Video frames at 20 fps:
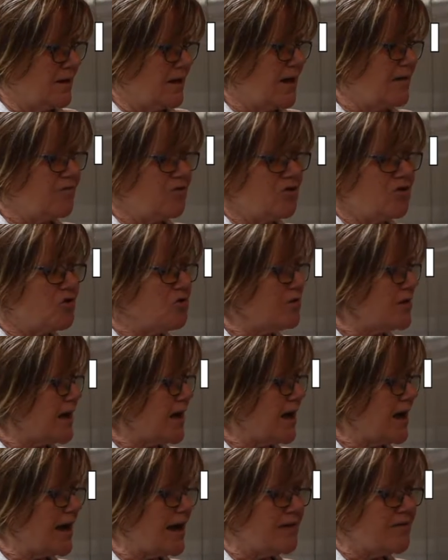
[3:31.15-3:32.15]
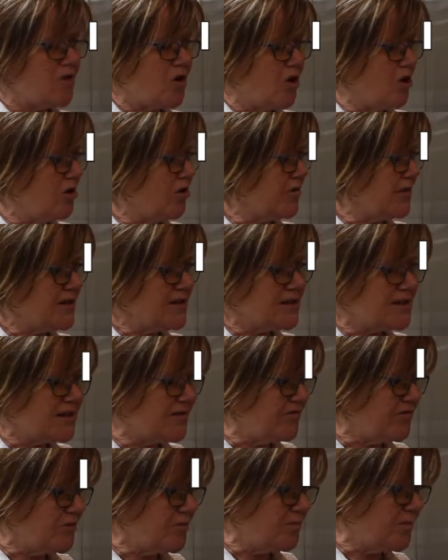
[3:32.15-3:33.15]
If you don't have all these
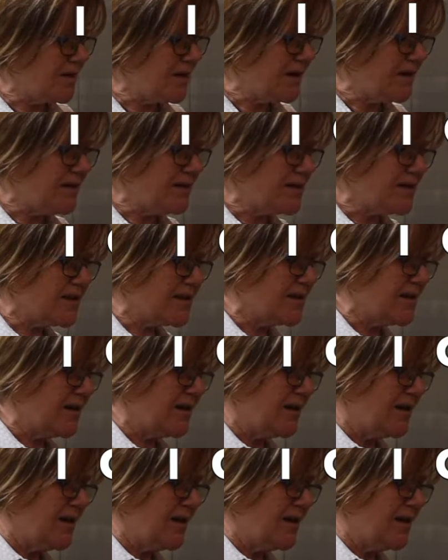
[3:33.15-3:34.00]
different beans,